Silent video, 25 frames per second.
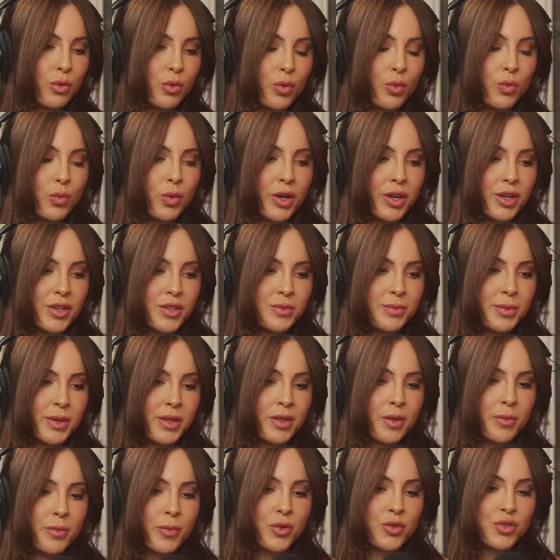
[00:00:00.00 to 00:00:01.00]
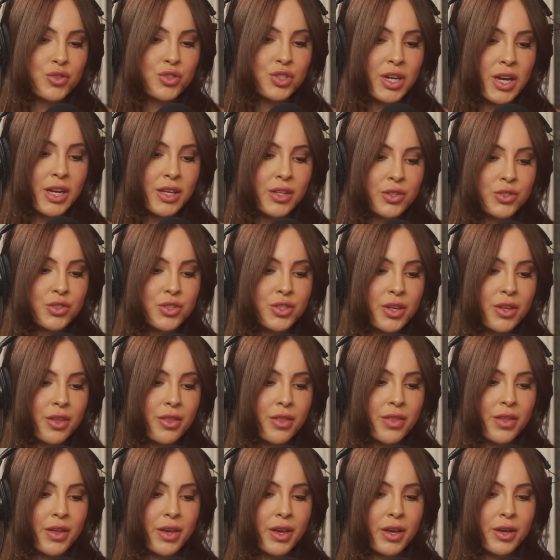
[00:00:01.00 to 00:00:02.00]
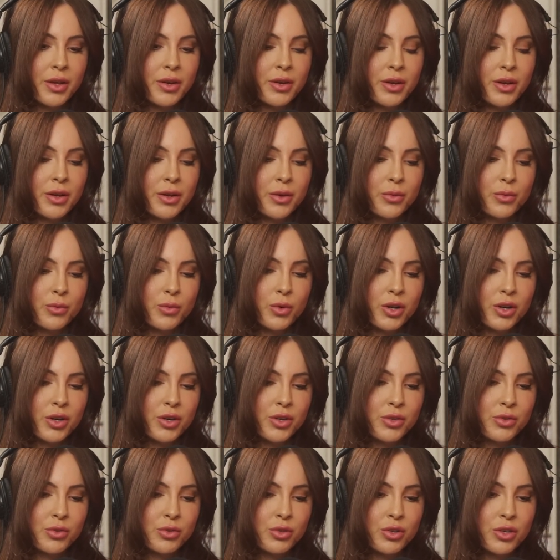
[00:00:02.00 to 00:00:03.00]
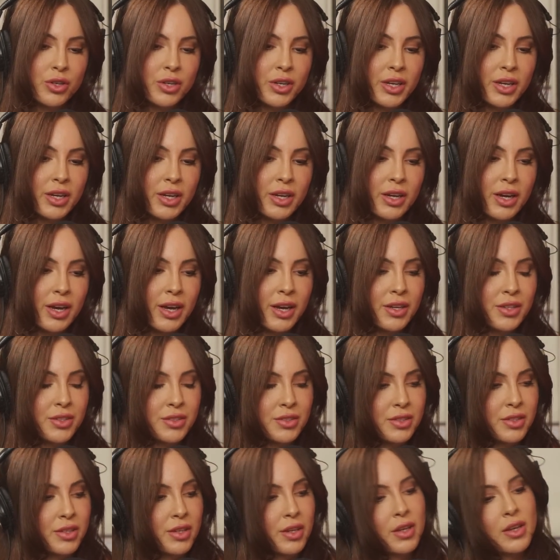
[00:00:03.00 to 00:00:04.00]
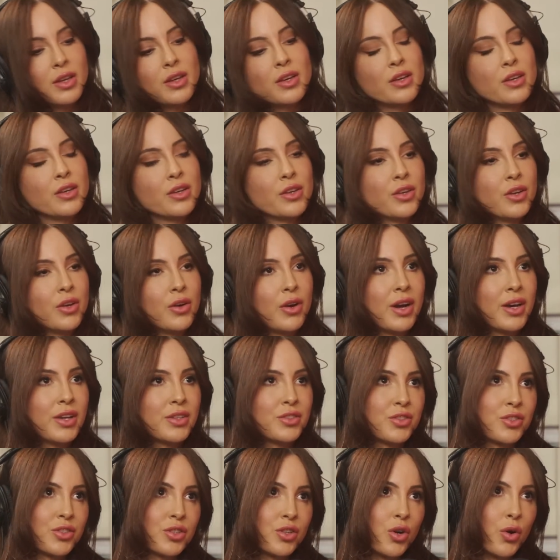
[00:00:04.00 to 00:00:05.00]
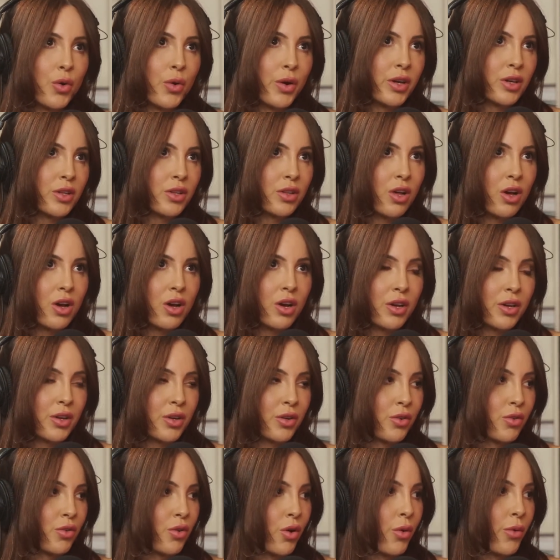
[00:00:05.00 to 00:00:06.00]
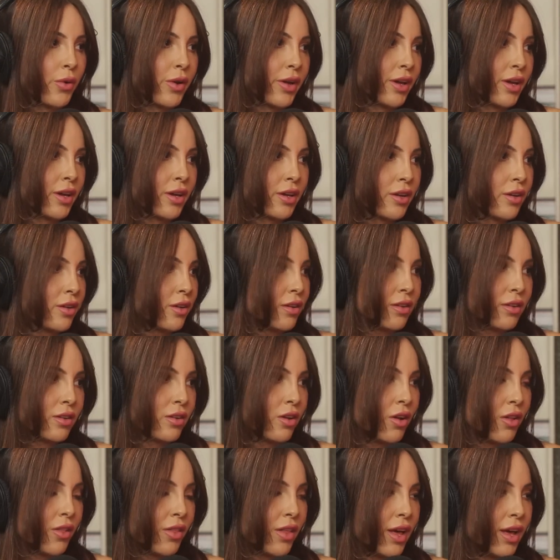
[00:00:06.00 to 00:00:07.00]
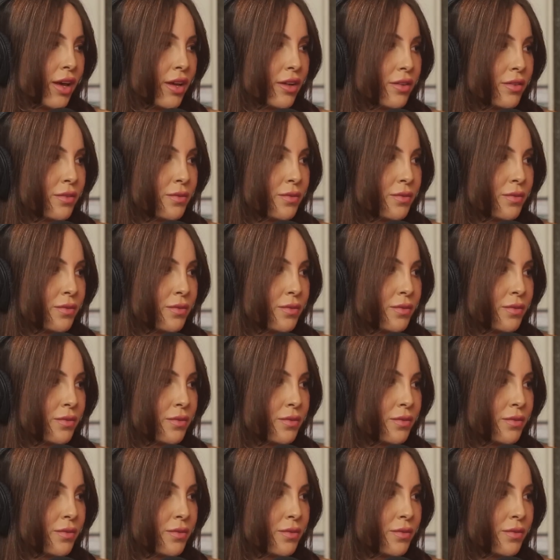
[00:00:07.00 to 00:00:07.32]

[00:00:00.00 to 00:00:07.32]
what has been the most challenging thing and what are you learning as, you know, as you're going along and growing and all that?